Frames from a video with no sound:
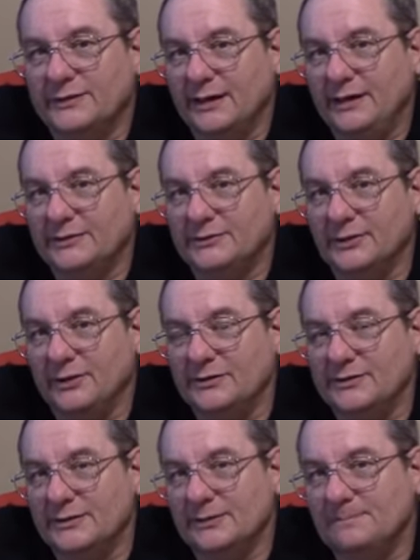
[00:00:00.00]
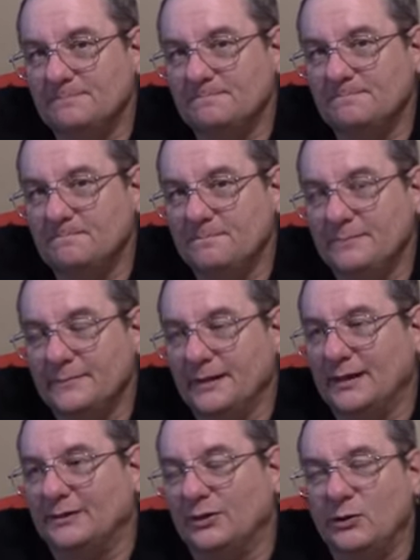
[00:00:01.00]
tanks charged up.
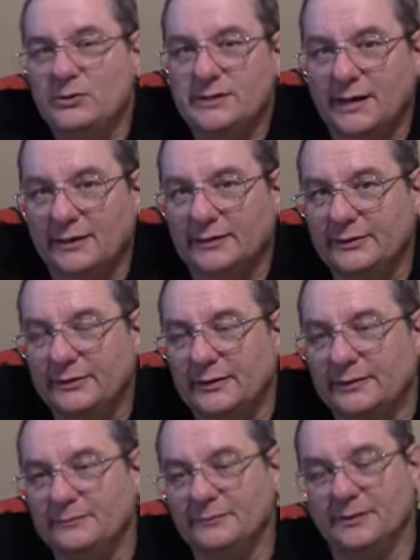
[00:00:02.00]
I told you how to do it.